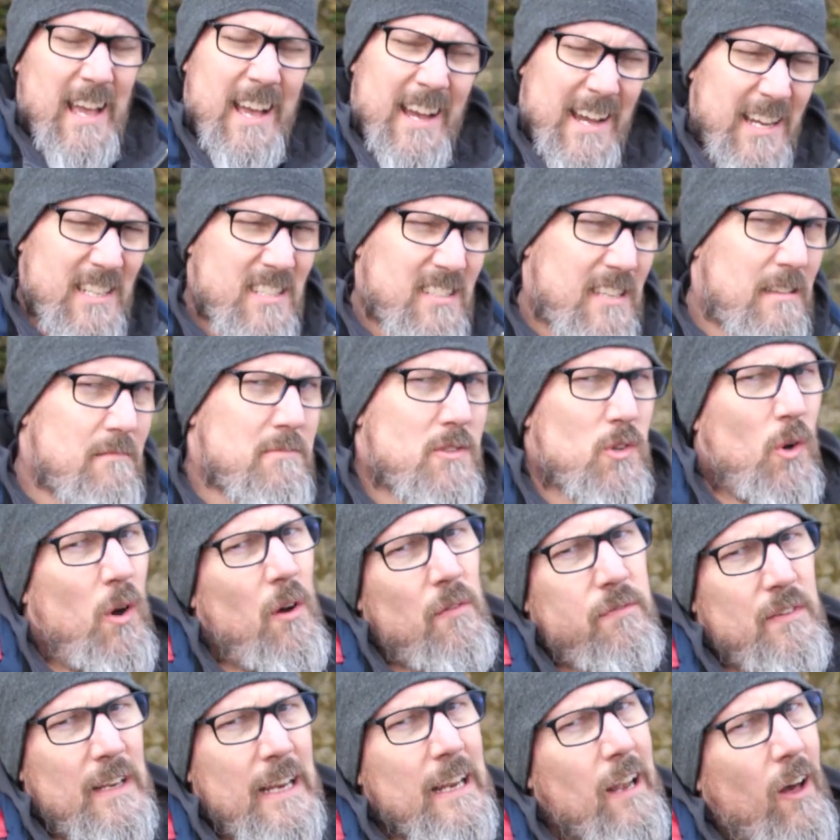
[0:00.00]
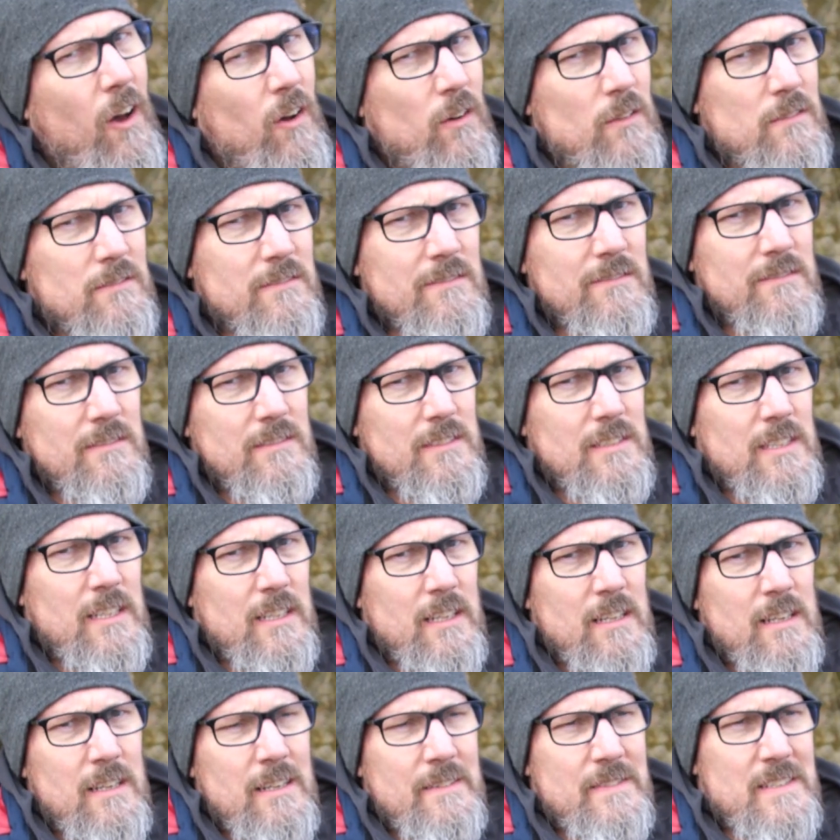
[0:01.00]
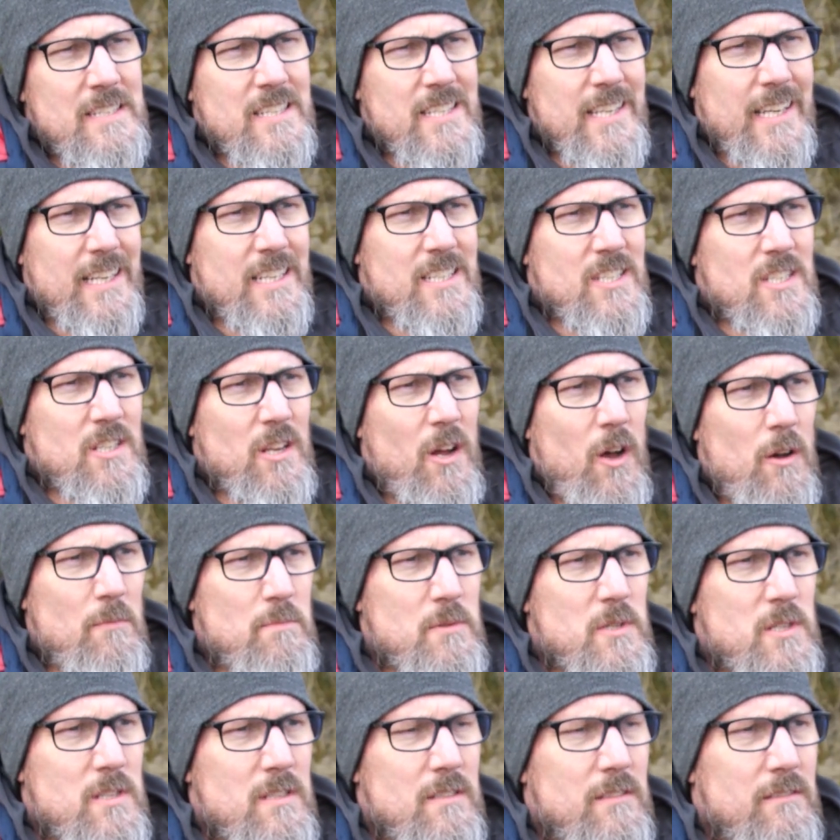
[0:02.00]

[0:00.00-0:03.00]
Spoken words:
That seems awfully long for 6 stops.